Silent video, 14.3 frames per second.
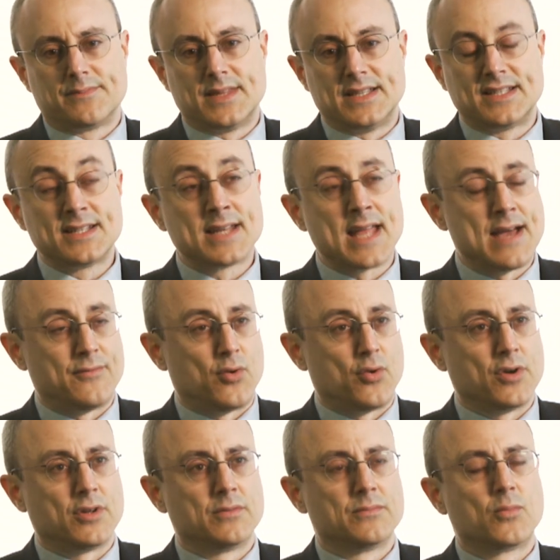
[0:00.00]
that didn't have
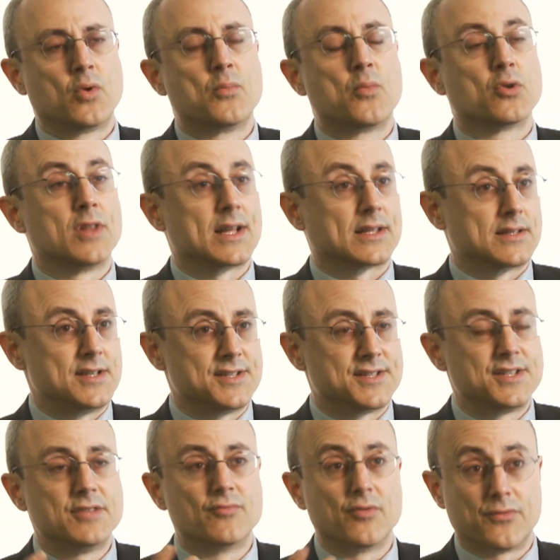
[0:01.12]
oil were more likely to
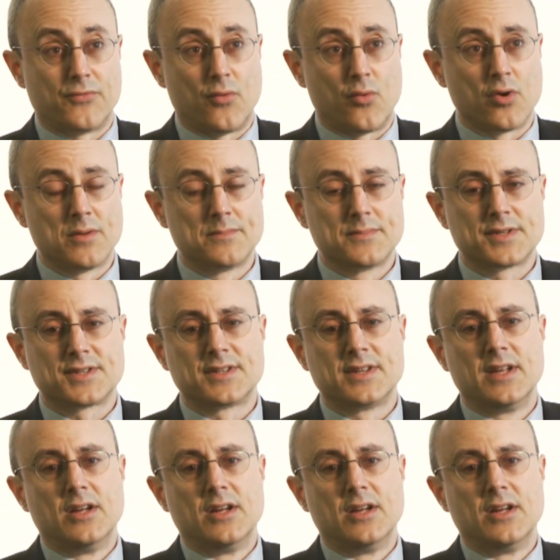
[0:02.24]
see reforms